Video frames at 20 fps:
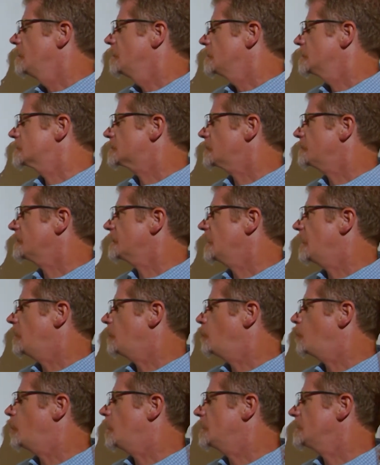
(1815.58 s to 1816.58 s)
So we
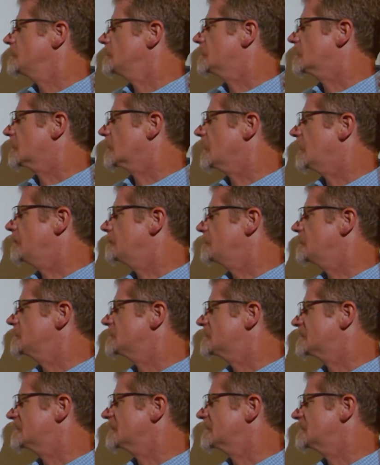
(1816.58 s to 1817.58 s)
got 1,
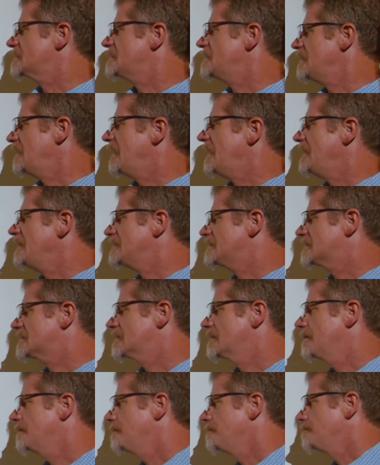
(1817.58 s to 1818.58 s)
68.
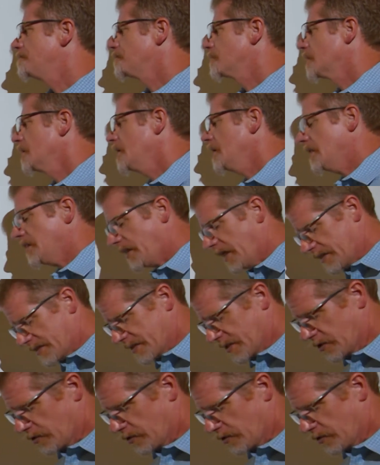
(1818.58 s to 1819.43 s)
That's a